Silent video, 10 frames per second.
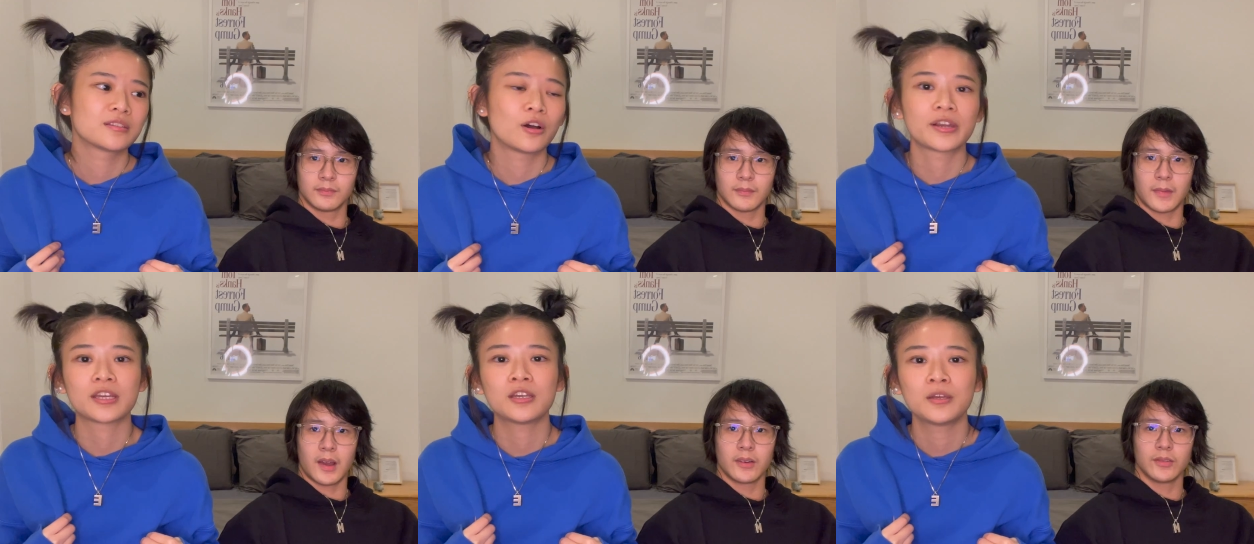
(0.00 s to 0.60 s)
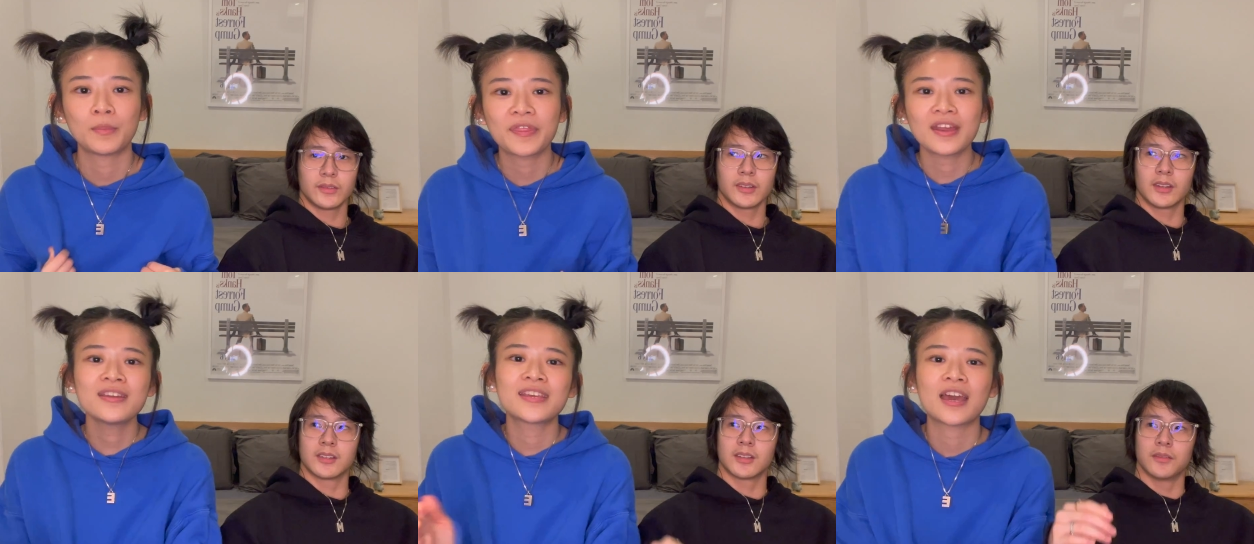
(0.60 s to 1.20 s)
Speaker 1: hoodie. but then
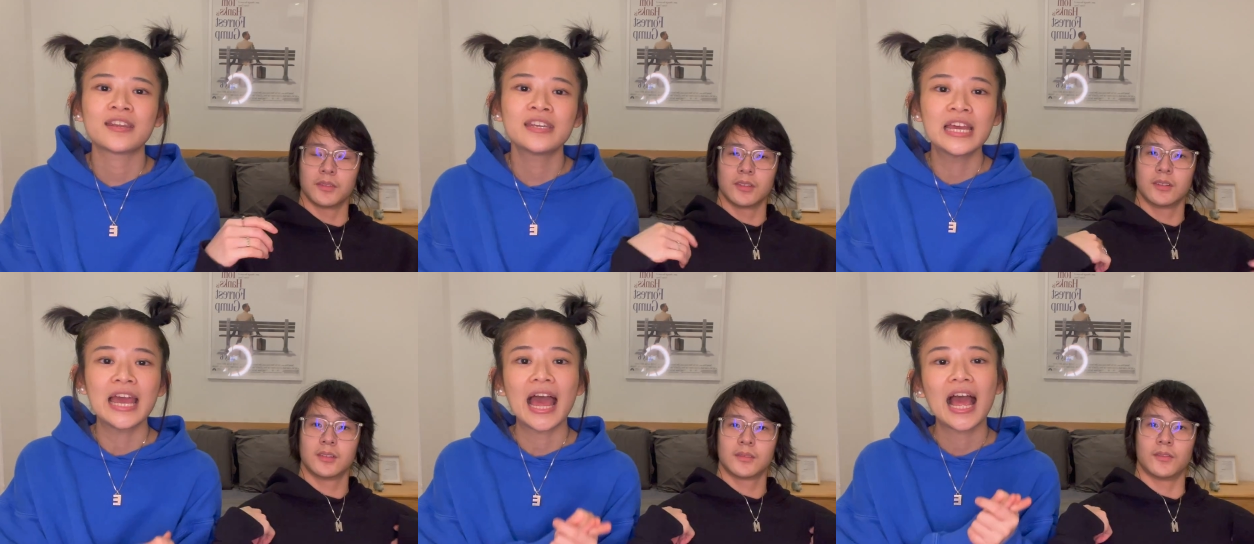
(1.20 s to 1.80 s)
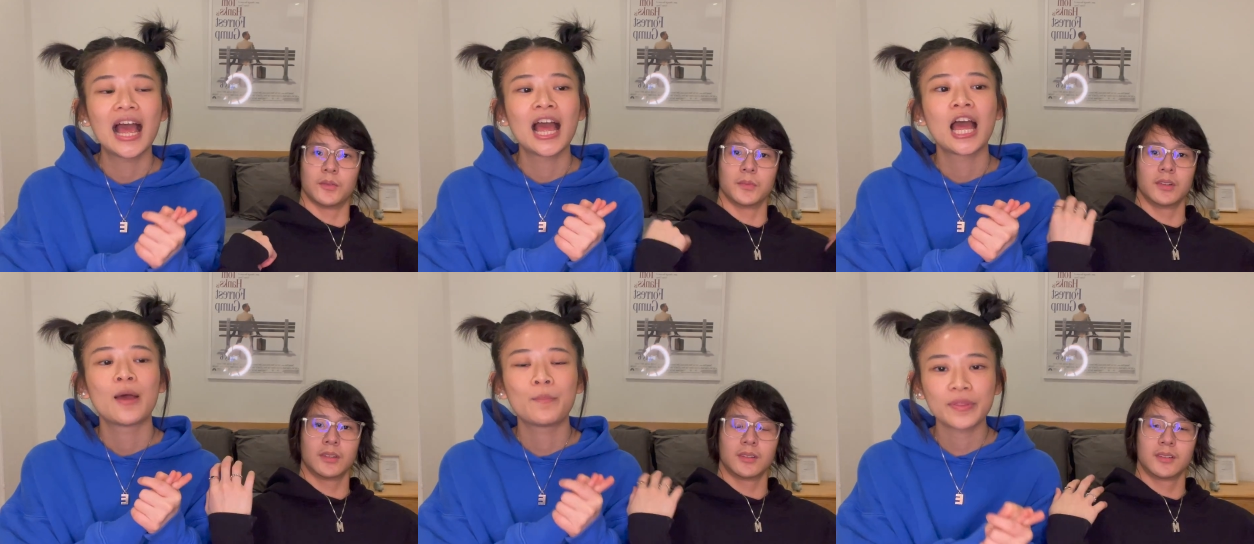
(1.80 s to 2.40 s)
again, for
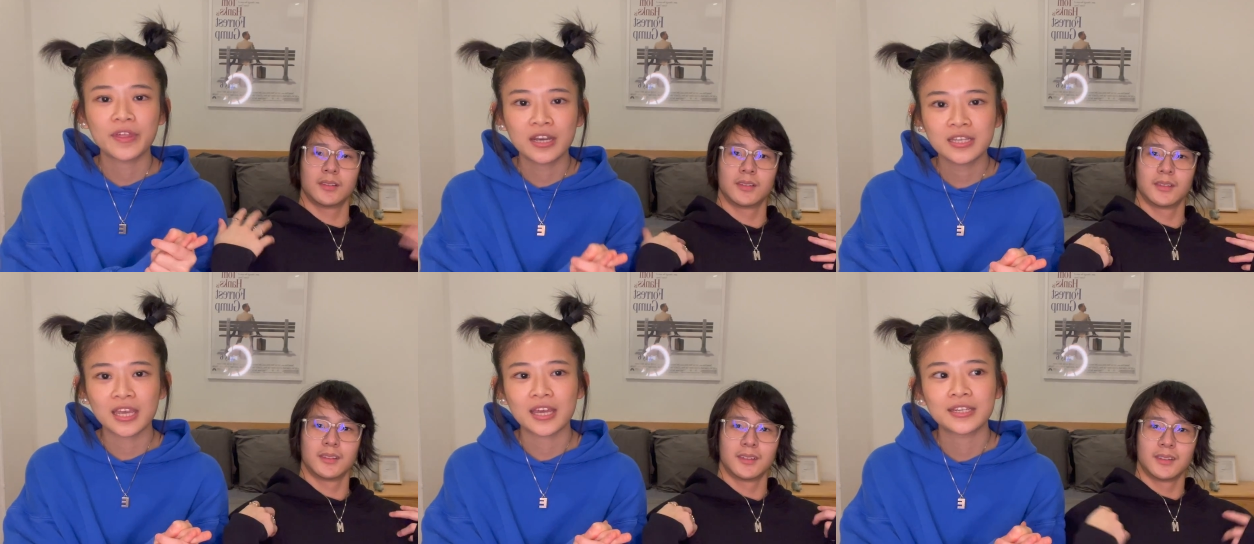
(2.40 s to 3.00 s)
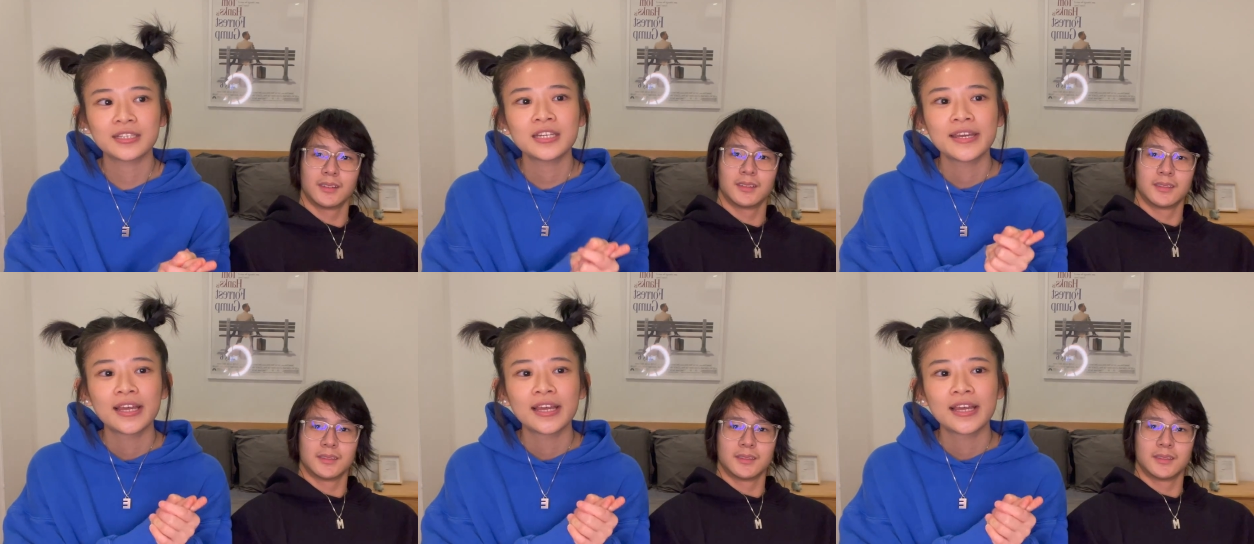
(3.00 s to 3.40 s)
me. But then again,